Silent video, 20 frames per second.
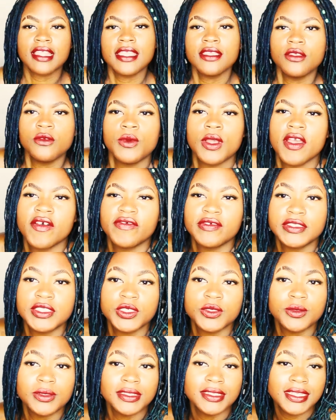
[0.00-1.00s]
Thank you all for
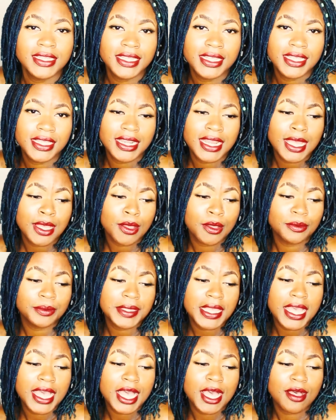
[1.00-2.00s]
tuning in. I hope
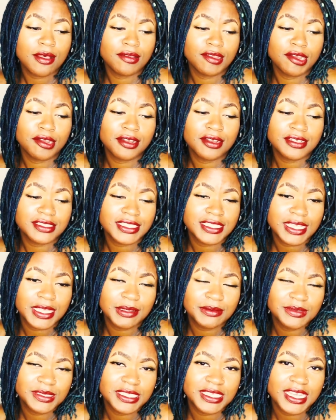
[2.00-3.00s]
y'all learned
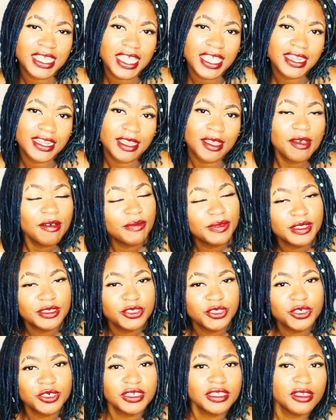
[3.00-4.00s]
something today, and I hope
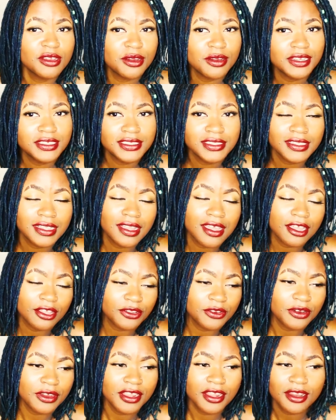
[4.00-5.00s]
that you're encouraged to
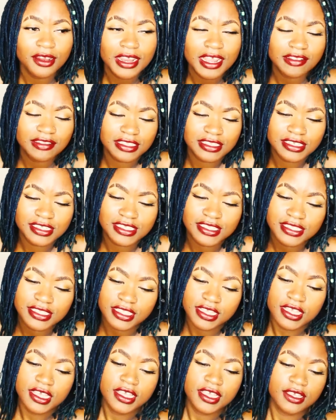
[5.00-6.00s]
lock your hair after this,
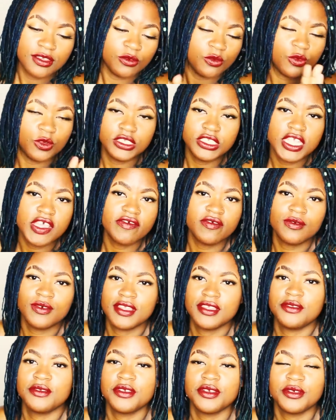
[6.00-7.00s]
whichever
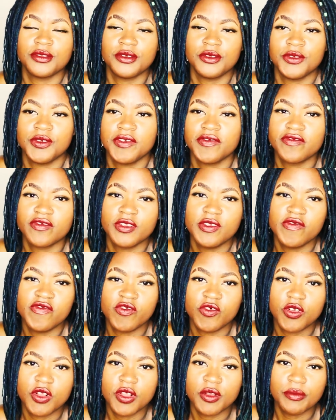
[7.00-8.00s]
way you're gonna do it, free
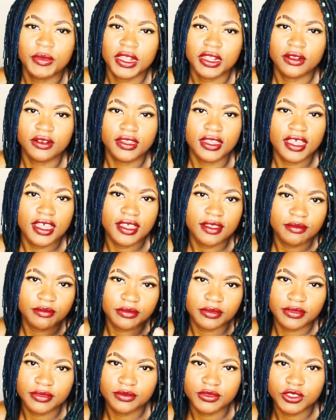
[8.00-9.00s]
form, micro lock,
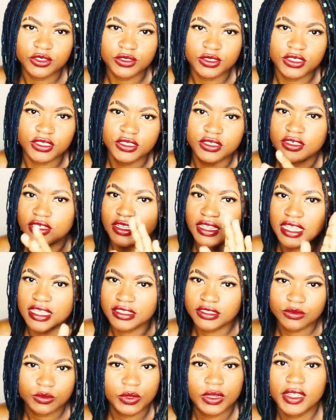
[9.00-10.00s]
traditional
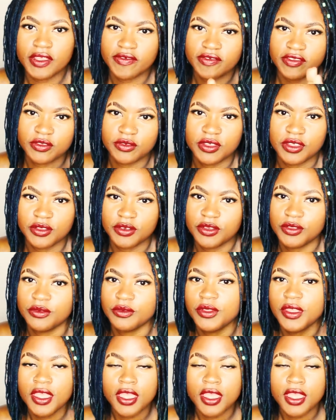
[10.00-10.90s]
locks, whatever you're gonna do.